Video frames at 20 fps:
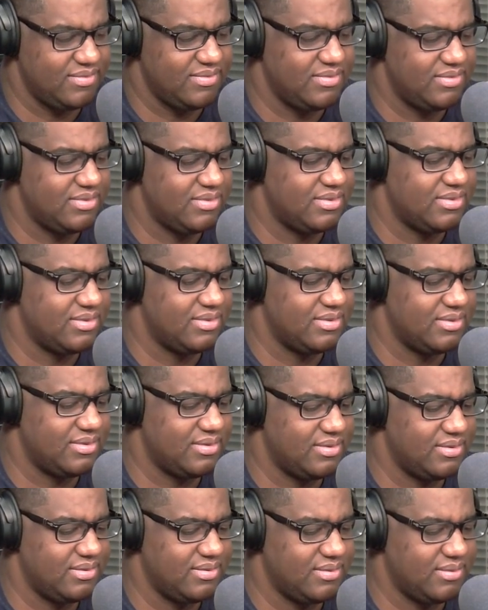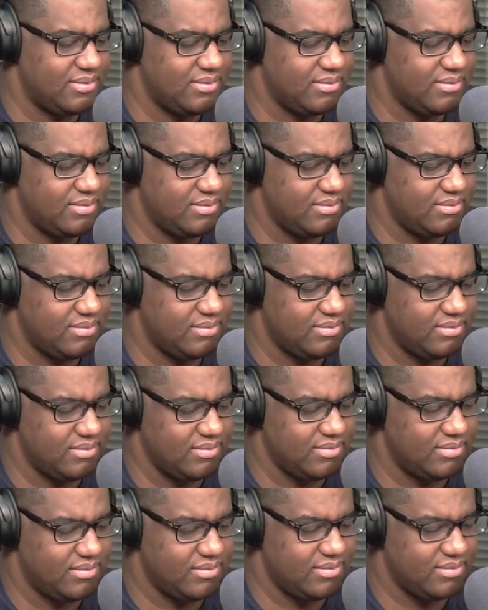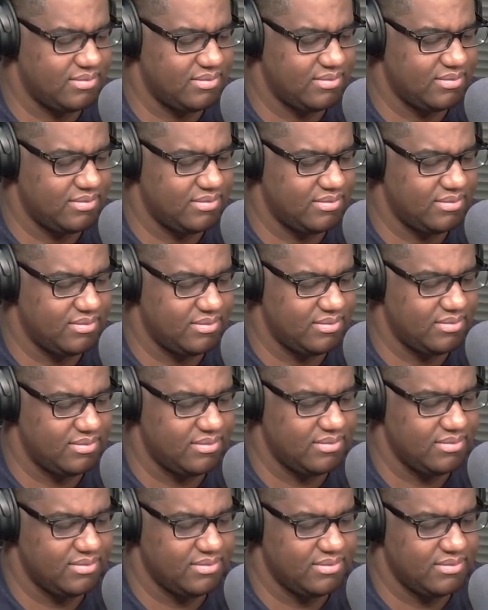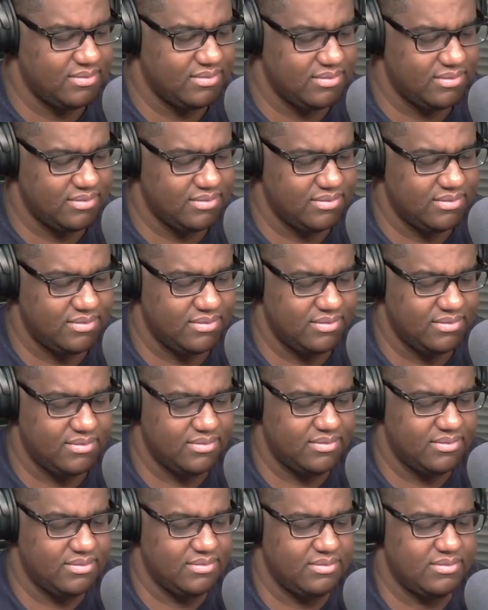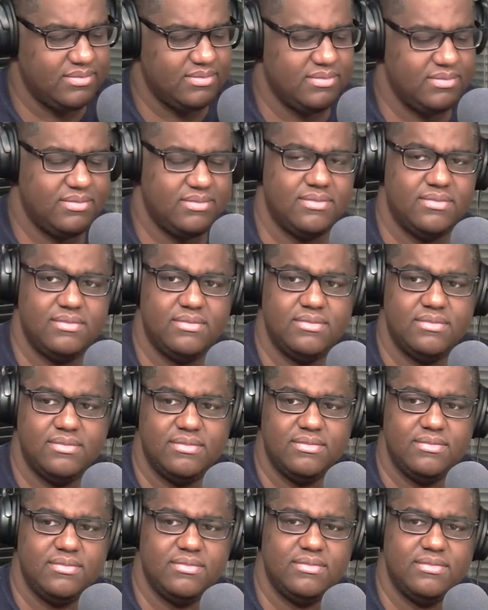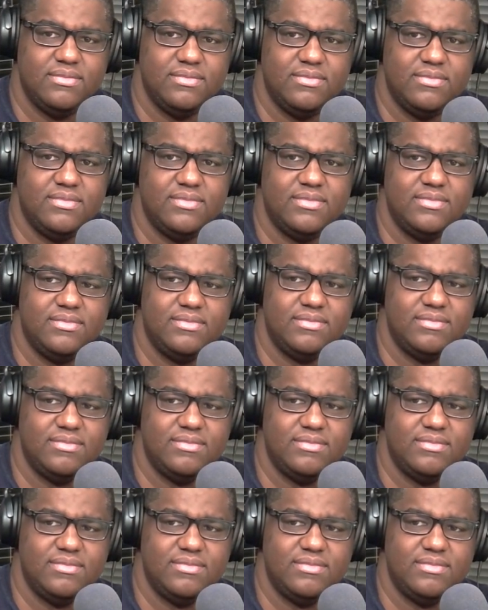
The person shown says nothing.